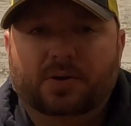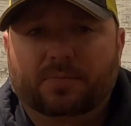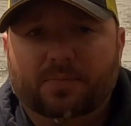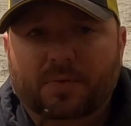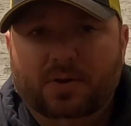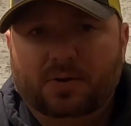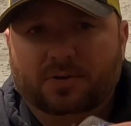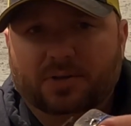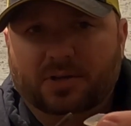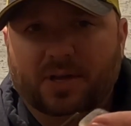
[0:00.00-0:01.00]
So
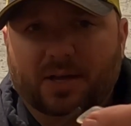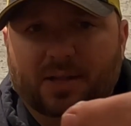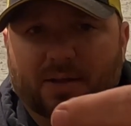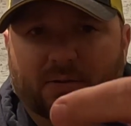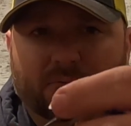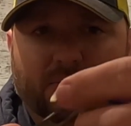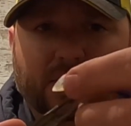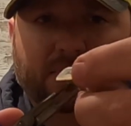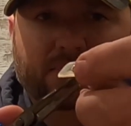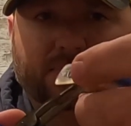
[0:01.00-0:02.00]
just gonna take that little ring,